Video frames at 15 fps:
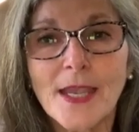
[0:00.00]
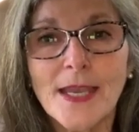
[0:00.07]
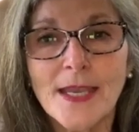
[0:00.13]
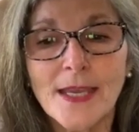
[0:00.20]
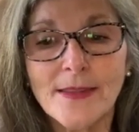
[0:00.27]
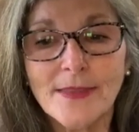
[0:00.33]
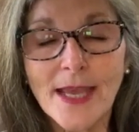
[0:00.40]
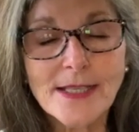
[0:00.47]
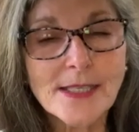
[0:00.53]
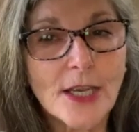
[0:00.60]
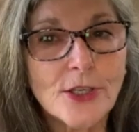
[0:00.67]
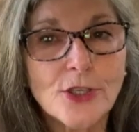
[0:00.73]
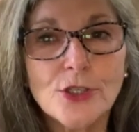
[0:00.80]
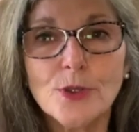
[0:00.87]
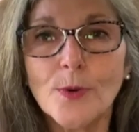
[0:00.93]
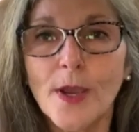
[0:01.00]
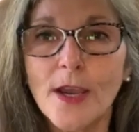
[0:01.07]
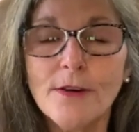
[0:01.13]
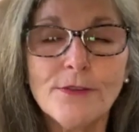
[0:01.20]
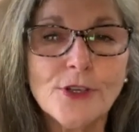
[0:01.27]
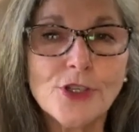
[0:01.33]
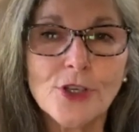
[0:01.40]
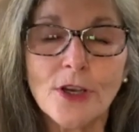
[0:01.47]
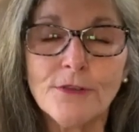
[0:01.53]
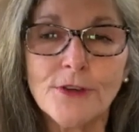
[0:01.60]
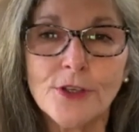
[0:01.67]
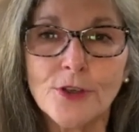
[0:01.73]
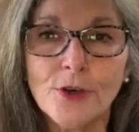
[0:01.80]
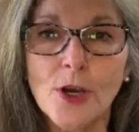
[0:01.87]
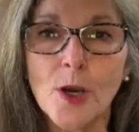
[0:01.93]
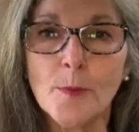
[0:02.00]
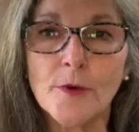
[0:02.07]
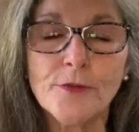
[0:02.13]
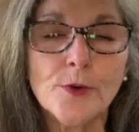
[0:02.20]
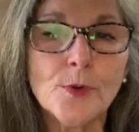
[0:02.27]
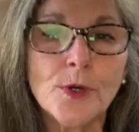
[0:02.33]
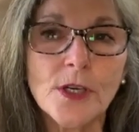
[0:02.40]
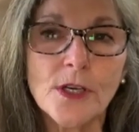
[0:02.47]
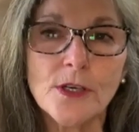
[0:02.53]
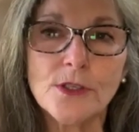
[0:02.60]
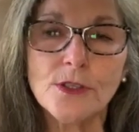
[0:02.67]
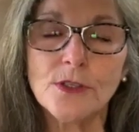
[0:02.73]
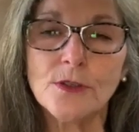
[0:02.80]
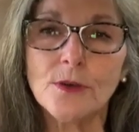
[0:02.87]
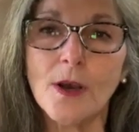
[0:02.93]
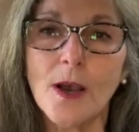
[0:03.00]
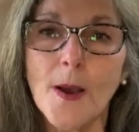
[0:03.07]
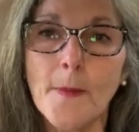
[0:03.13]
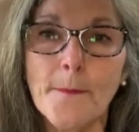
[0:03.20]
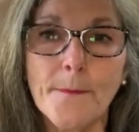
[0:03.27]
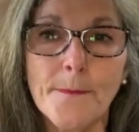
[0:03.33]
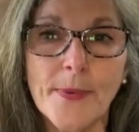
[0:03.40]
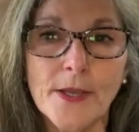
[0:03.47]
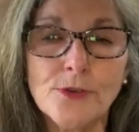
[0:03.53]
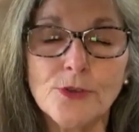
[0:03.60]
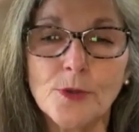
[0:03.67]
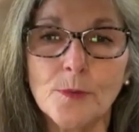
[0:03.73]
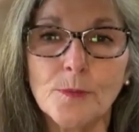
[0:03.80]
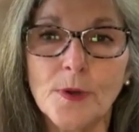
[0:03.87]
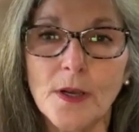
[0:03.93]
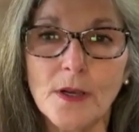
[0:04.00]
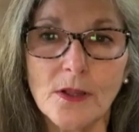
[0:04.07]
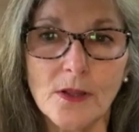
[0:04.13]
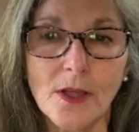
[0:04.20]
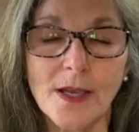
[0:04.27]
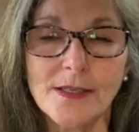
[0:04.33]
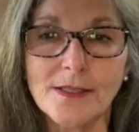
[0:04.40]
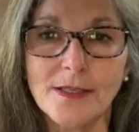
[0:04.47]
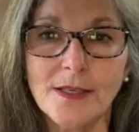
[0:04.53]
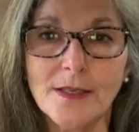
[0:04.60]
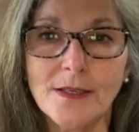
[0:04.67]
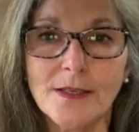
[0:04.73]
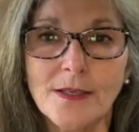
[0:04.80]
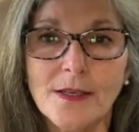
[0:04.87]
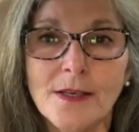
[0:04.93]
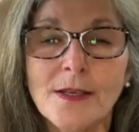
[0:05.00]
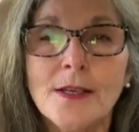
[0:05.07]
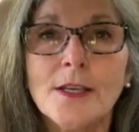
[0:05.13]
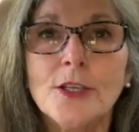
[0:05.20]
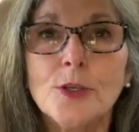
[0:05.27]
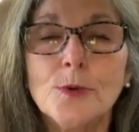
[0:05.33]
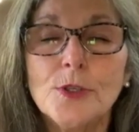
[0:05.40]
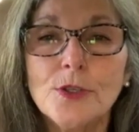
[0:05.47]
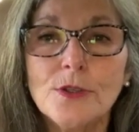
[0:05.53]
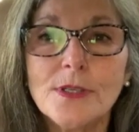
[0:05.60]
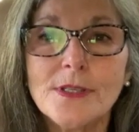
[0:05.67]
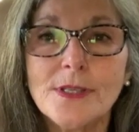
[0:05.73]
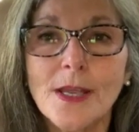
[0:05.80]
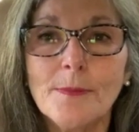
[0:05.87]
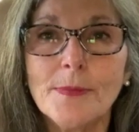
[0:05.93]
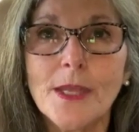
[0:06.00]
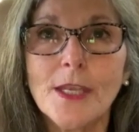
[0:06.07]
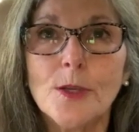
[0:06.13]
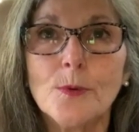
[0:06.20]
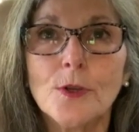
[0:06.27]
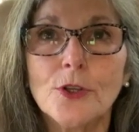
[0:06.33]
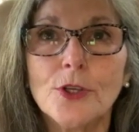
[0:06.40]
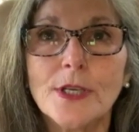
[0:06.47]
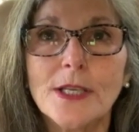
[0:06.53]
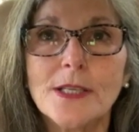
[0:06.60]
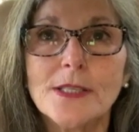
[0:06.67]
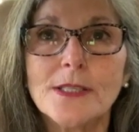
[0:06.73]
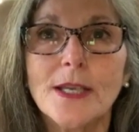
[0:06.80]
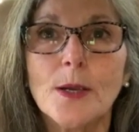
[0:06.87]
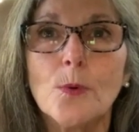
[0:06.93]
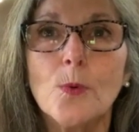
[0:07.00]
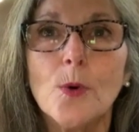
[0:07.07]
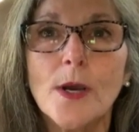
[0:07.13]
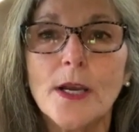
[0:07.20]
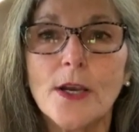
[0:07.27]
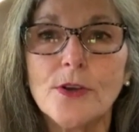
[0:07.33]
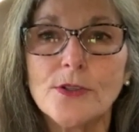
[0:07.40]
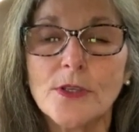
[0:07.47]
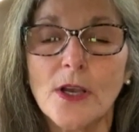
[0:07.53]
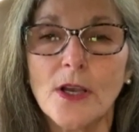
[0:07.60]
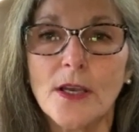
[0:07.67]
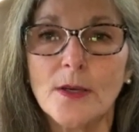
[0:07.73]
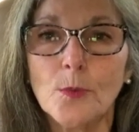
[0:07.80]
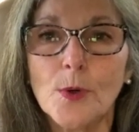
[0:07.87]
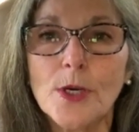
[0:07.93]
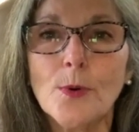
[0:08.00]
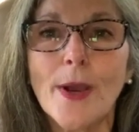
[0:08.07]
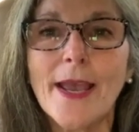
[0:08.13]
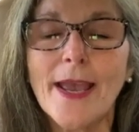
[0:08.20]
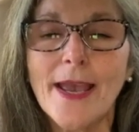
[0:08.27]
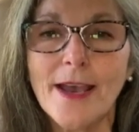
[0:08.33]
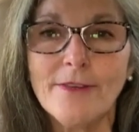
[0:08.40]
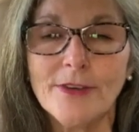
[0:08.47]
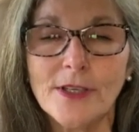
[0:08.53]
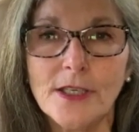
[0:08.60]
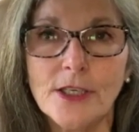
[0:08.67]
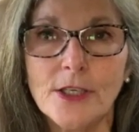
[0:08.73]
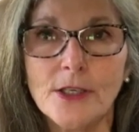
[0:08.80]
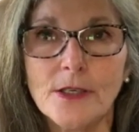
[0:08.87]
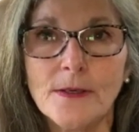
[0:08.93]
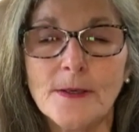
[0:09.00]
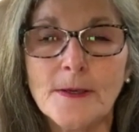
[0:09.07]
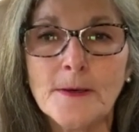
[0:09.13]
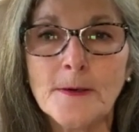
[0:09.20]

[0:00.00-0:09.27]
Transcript: and that's how you do every shelf in your home. If you were going to do a bedroom closet, you would do the same thing. You would look and say, what goes on? What do I have in here?